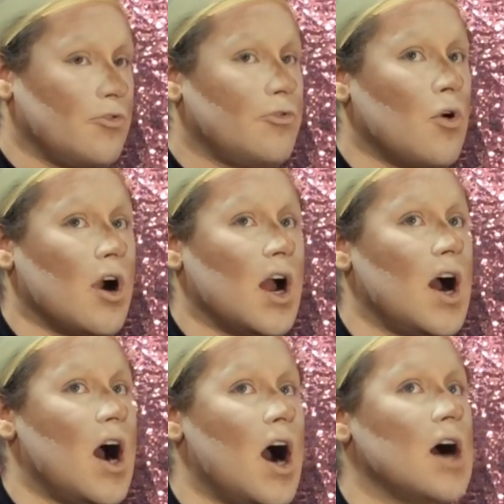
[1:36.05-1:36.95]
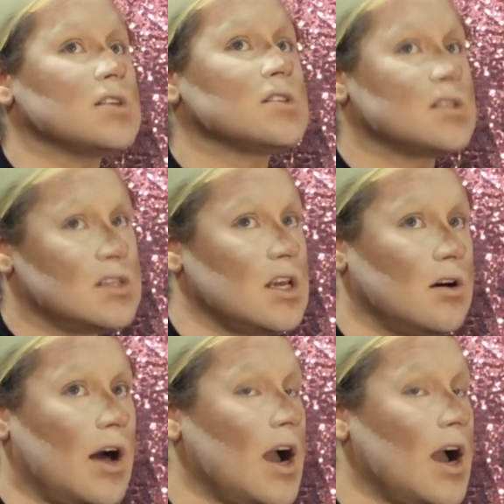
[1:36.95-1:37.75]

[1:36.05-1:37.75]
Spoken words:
for a steal.